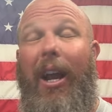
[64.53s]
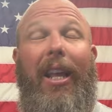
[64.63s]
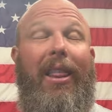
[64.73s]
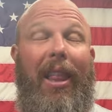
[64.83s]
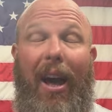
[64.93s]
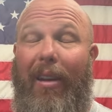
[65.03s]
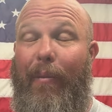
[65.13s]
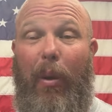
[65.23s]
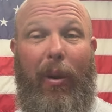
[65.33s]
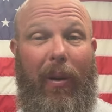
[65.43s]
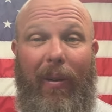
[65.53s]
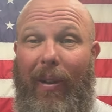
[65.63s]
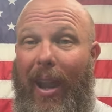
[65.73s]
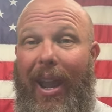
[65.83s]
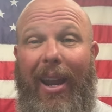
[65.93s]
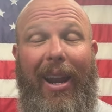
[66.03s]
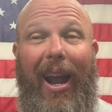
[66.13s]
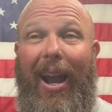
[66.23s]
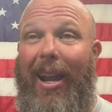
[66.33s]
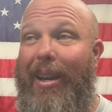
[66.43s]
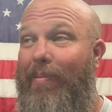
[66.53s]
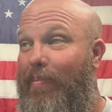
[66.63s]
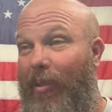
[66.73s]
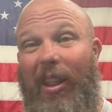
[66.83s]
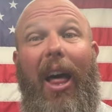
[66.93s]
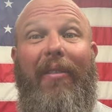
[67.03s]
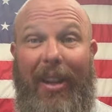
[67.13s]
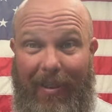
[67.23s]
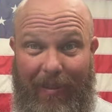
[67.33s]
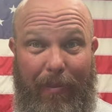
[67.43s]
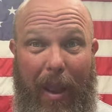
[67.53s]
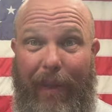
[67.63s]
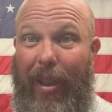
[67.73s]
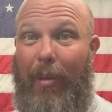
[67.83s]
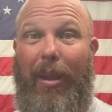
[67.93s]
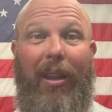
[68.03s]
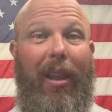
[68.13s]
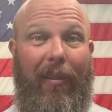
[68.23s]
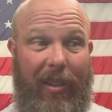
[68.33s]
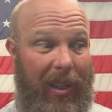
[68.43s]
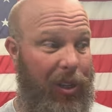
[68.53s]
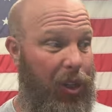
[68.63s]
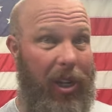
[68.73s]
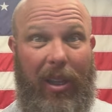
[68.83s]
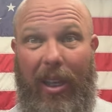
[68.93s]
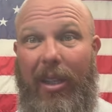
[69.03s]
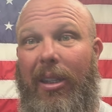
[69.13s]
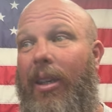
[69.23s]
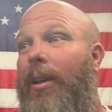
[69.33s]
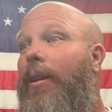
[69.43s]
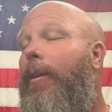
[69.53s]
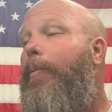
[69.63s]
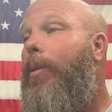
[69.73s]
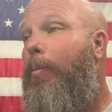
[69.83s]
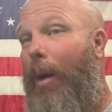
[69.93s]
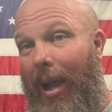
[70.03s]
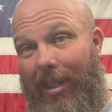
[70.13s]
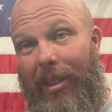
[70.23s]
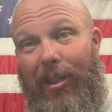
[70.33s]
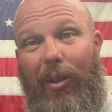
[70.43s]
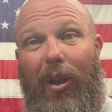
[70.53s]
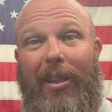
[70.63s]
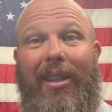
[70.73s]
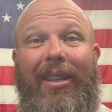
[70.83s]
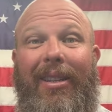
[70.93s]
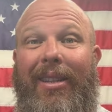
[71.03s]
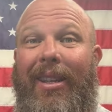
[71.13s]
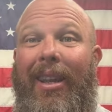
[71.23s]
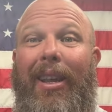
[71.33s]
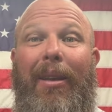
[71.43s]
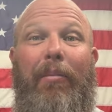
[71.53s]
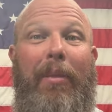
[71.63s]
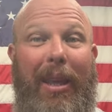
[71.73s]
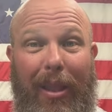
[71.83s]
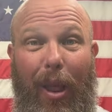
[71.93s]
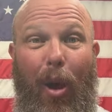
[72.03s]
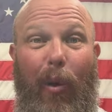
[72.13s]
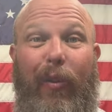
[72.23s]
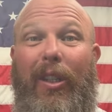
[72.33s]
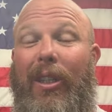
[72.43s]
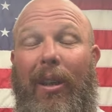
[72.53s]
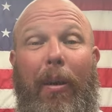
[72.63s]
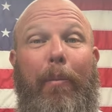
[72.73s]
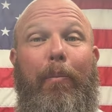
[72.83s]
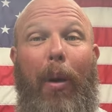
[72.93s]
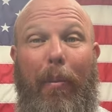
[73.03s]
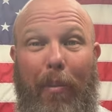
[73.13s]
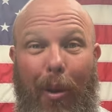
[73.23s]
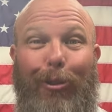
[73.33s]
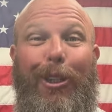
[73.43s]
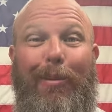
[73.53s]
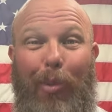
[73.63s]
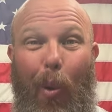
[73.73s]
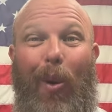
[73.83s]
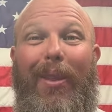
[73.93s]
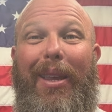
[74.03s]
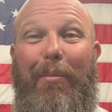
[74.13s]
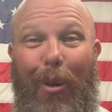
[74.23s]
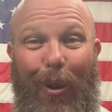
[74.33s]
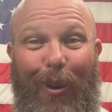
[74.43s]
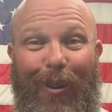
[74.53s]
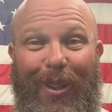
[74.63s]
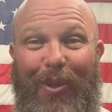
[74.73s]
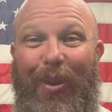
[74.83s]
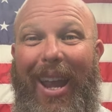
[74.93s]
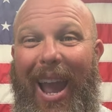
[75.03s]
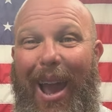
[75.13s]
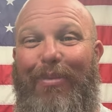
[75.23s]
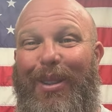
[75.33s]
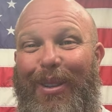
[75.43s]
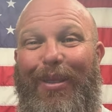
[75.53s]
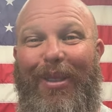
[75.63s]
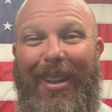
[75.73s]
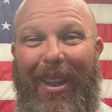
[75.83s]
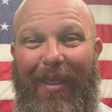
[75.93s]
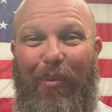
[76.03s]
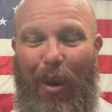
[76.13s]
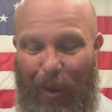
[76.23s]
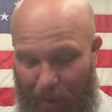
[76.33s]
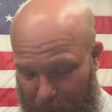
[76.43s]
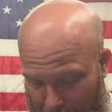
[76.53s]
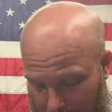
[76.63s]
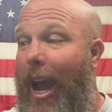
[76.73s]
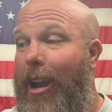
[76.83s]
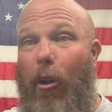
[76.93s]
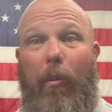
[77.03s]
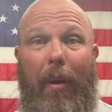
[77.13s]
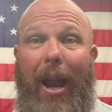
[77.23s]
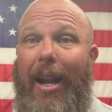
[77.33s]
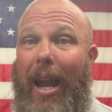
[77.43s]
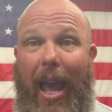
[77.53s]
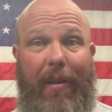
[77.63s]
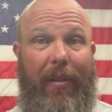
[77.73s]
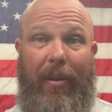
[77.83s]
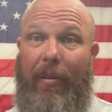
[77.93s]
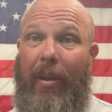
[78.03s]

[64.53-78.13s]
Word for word: a lot of burger, and I love it. My family loves it. Chilies, pasta sauces, meatloafs, but most importantly, burgers. We absolutely love burgers. I don't mind having